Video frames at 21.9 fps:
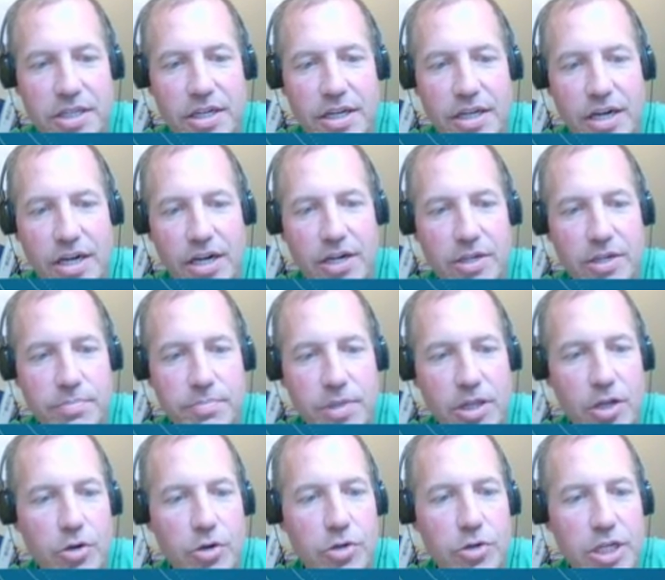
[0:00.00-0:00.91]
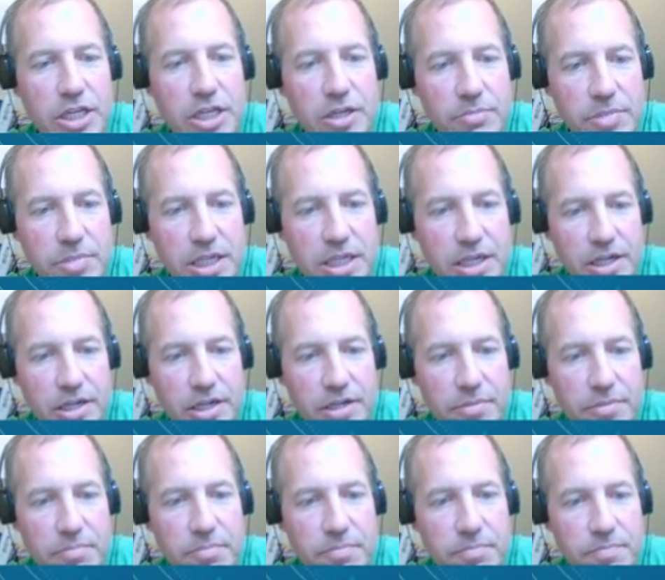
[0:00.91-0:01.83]
Our polonium here,
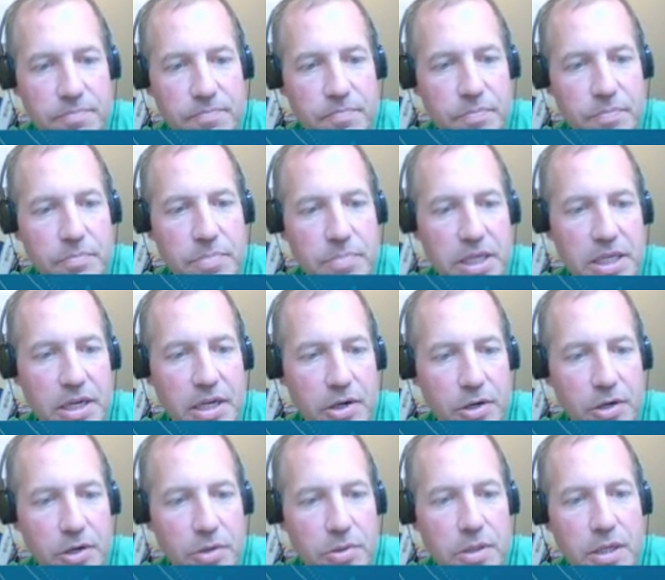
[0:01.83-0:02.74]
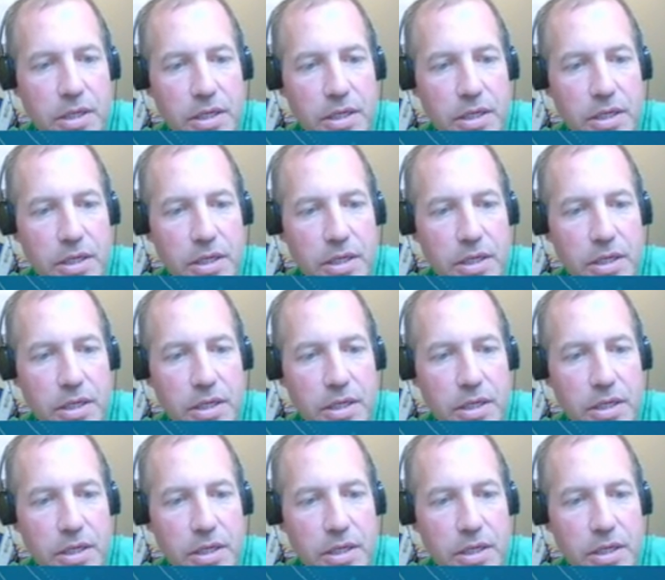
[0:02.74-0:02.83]
PO,